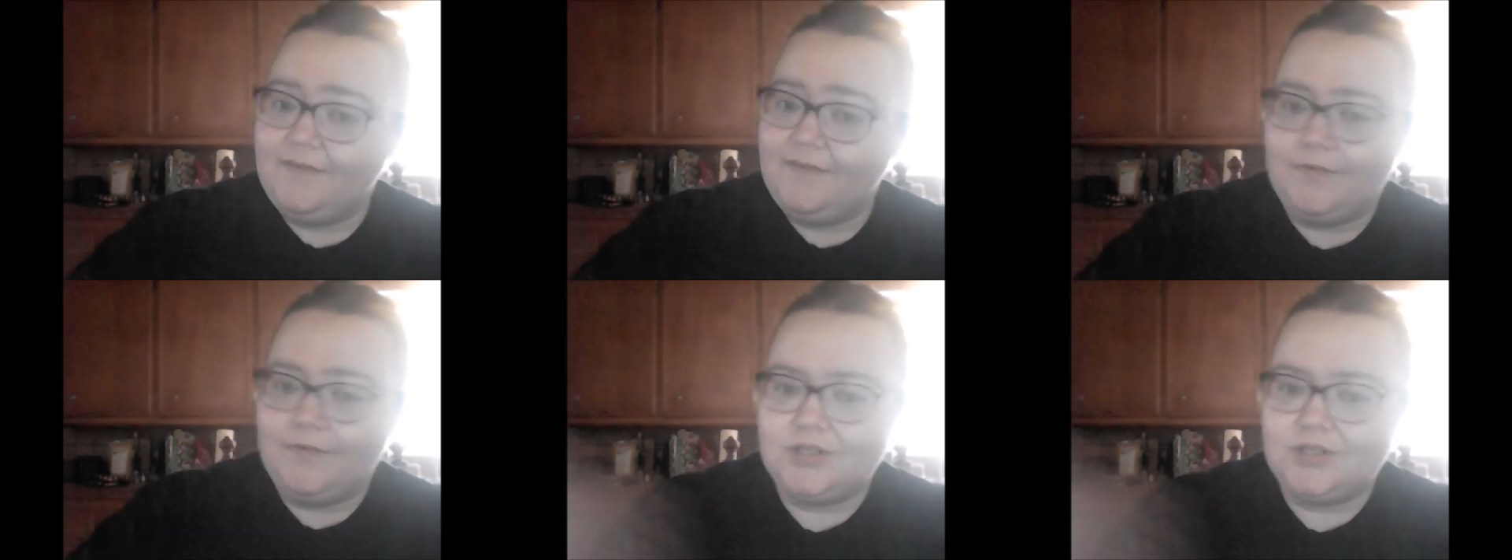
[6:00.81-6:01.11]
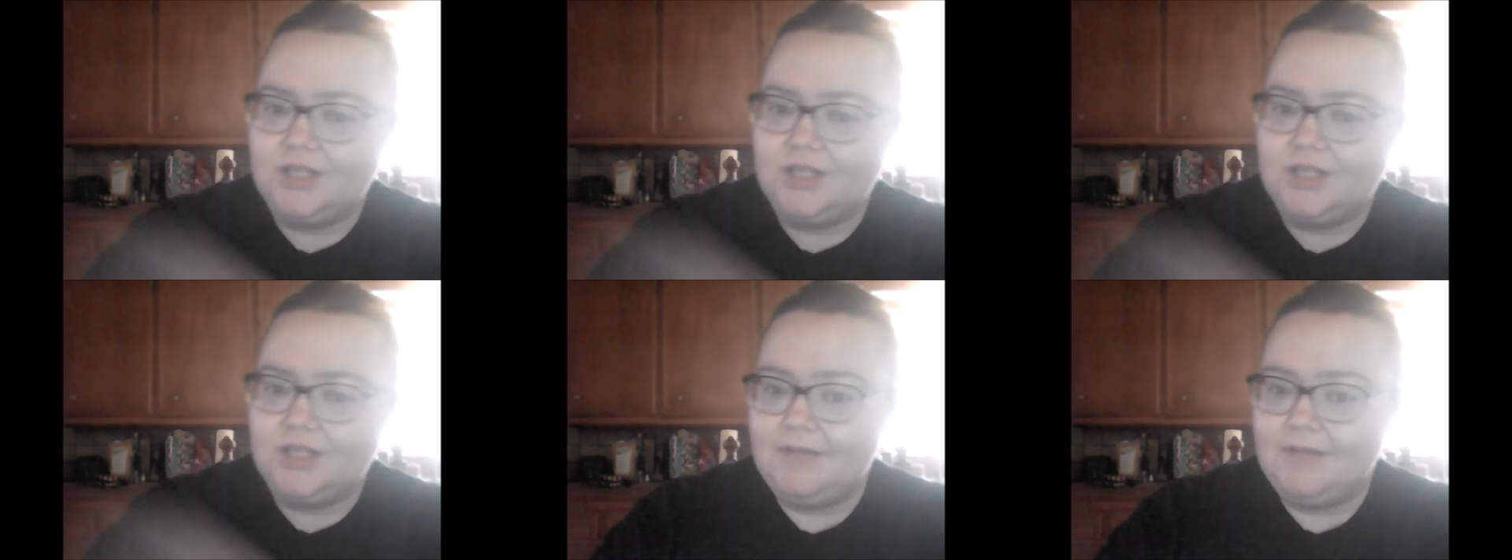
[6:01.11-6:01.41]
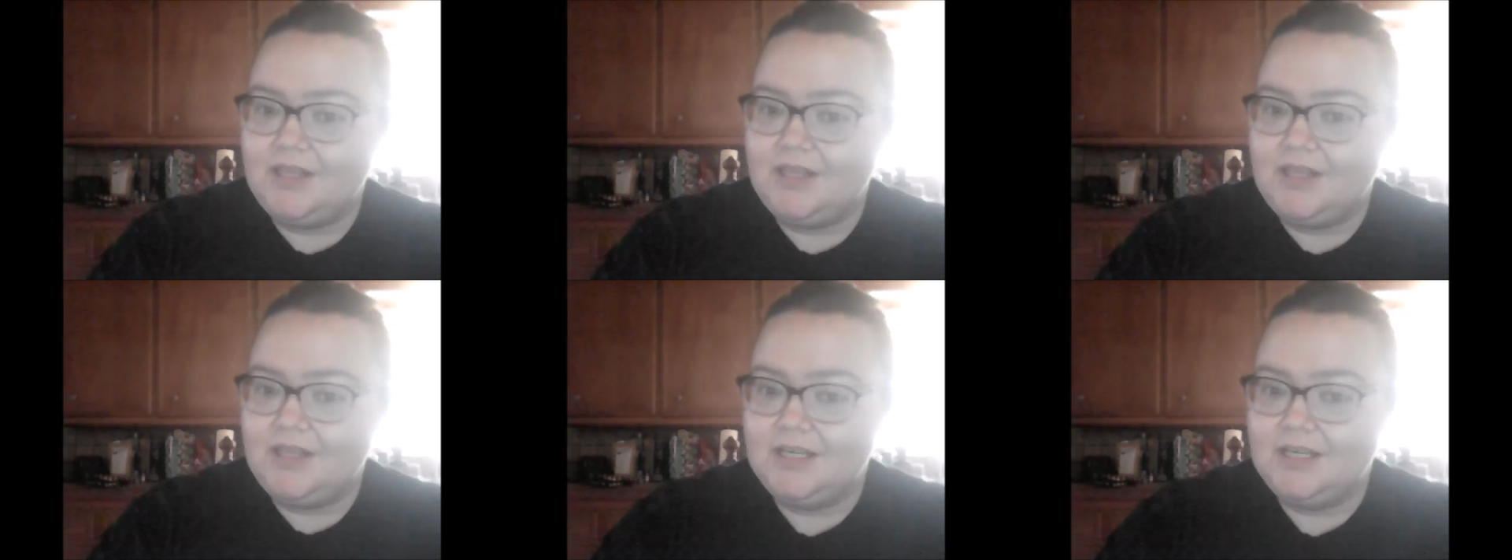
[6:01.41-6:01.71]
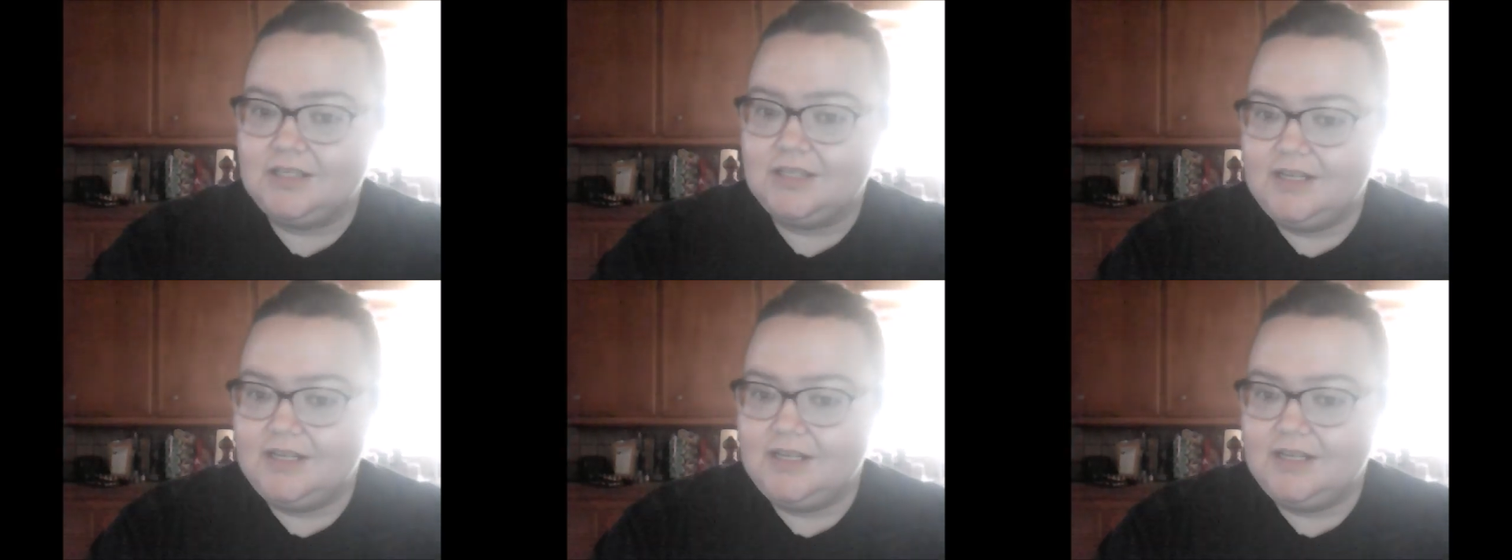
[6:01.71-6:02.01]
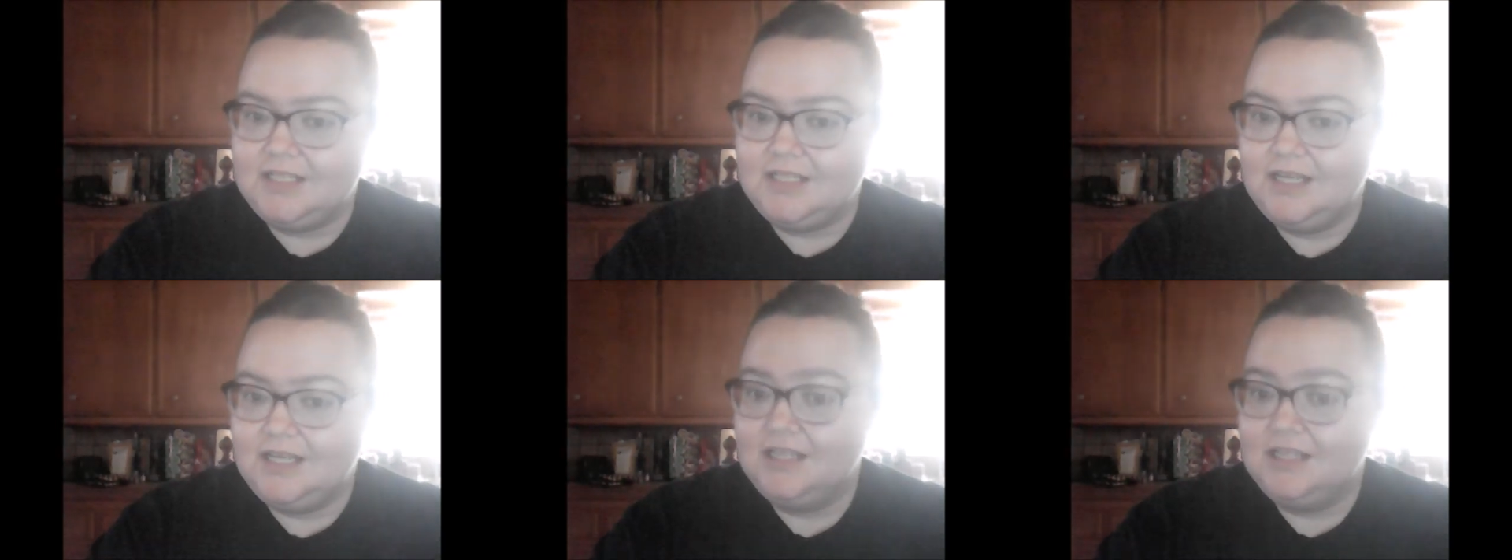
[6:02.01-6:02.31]
emotional empathy is
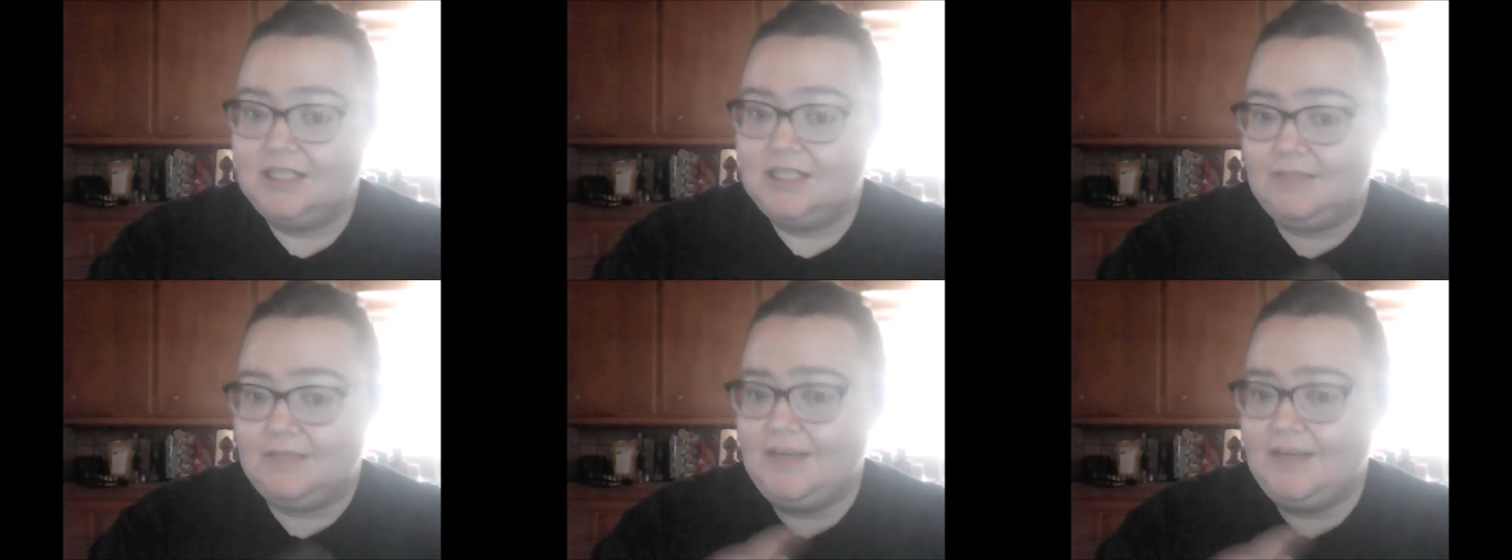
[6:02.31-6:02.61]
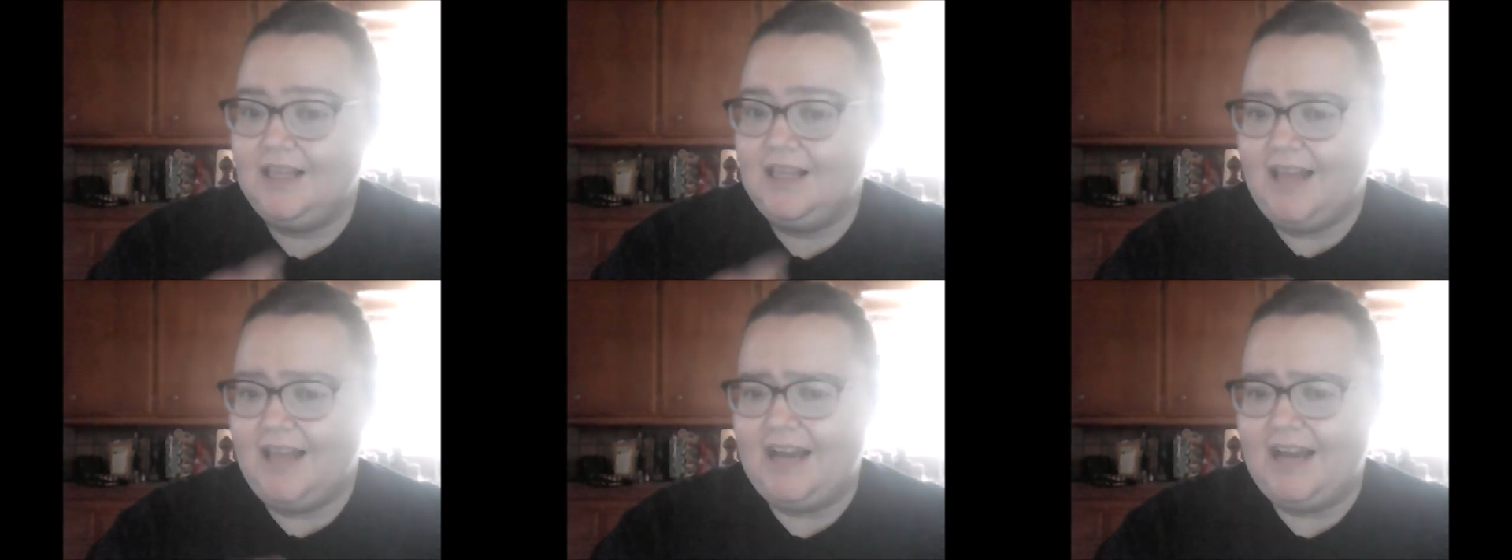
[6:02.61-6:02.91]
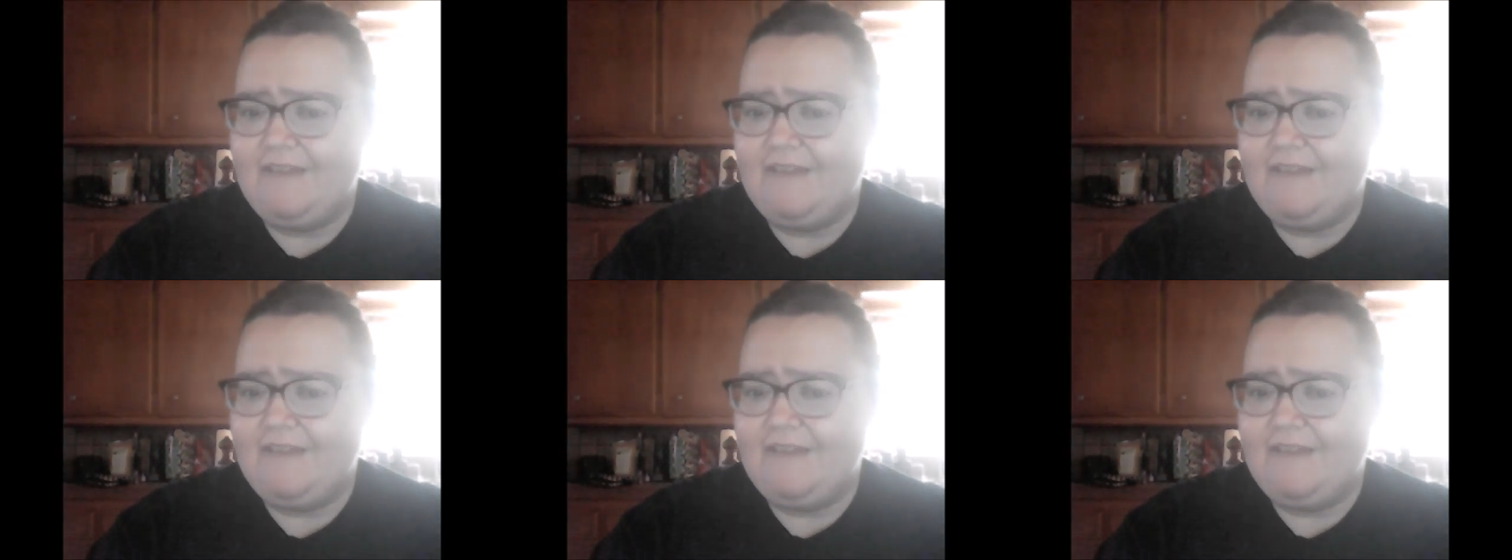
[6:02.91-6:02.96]
crazy, to me, lack